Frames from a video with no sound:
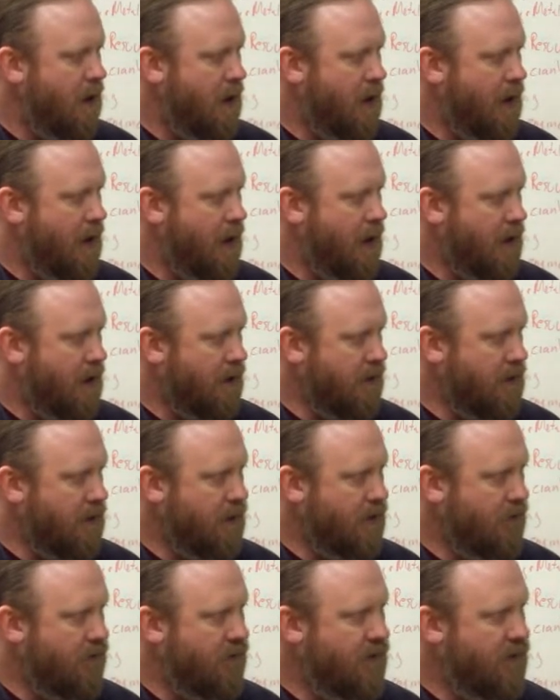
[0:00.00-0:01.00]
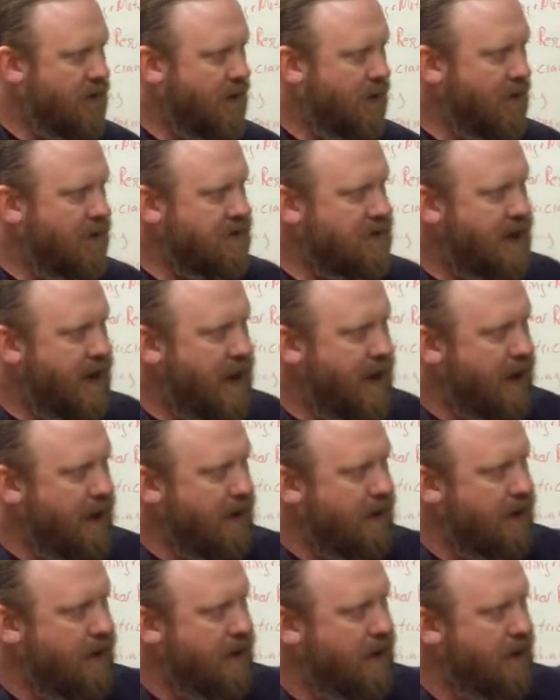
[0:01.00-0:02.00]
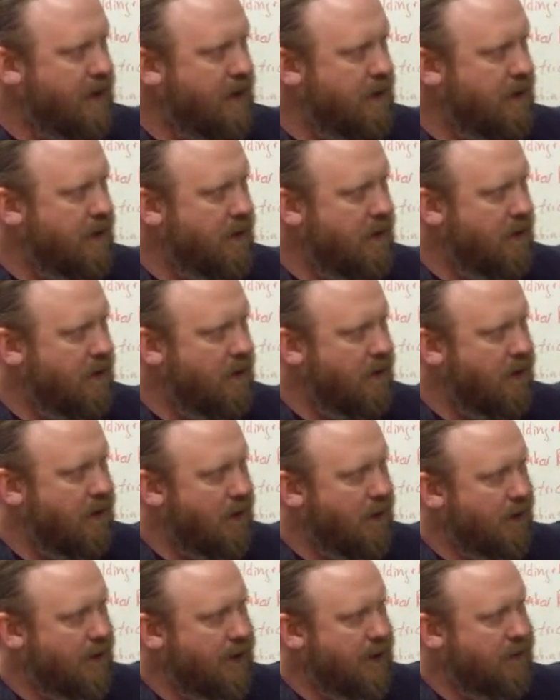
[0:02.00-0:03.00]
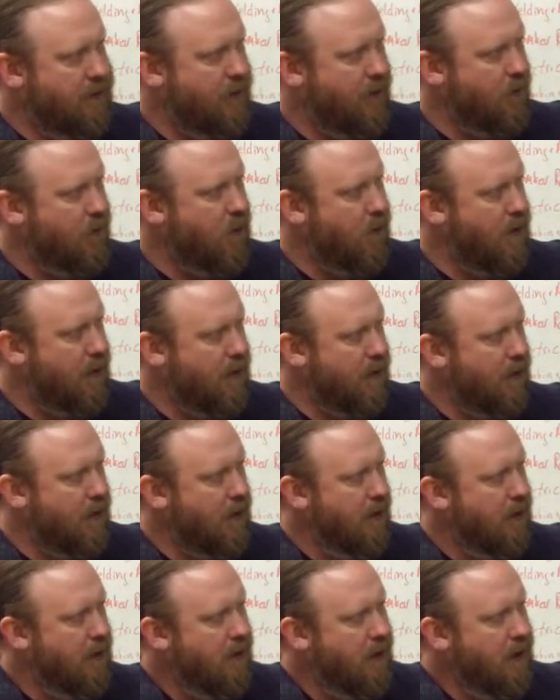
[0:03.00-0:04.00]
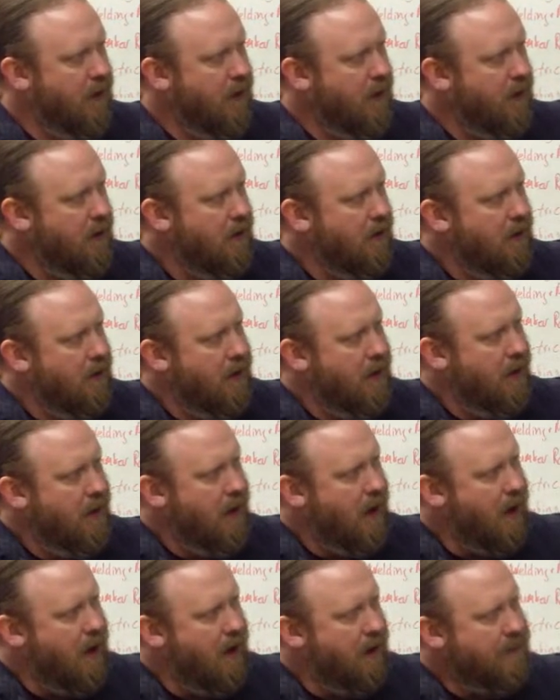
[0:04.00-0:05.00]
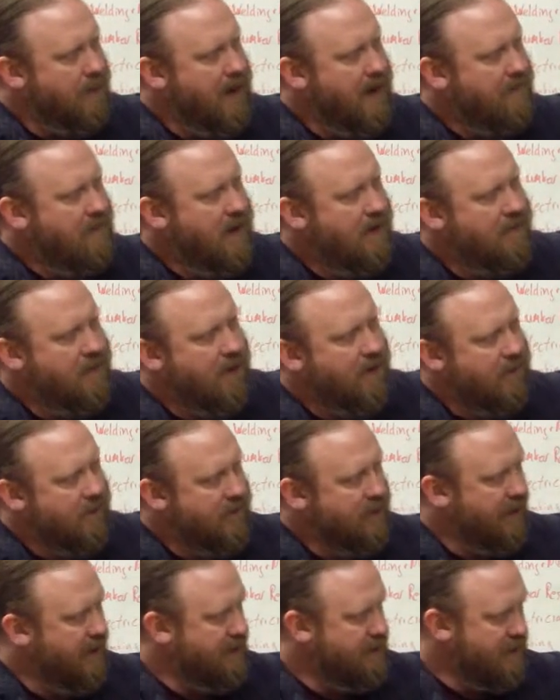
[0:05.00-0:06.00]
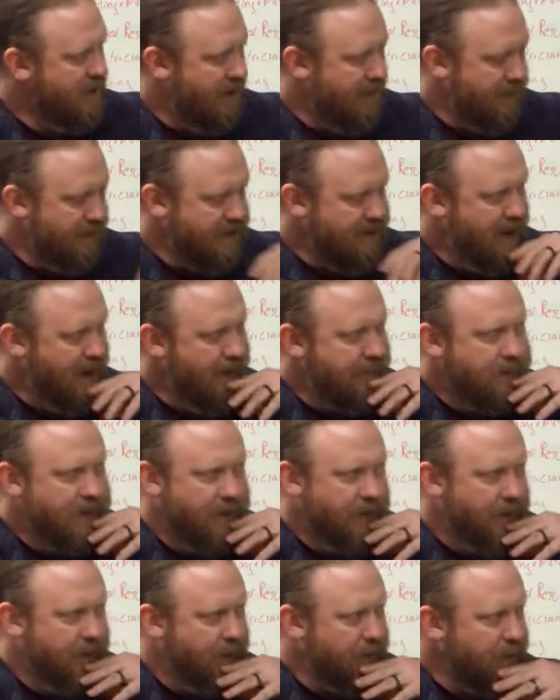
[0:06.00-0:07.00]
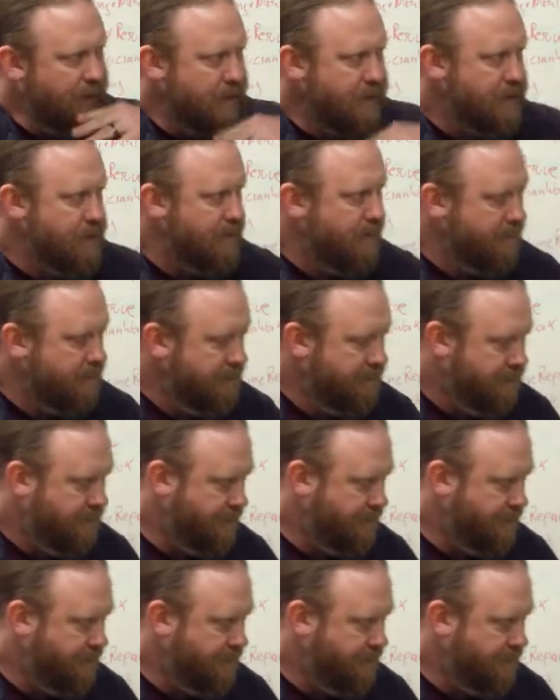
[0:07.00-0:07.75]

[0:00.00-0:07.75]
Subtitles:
and you fill the tank all the way up with water. You have to have all the fittings off the top to do this.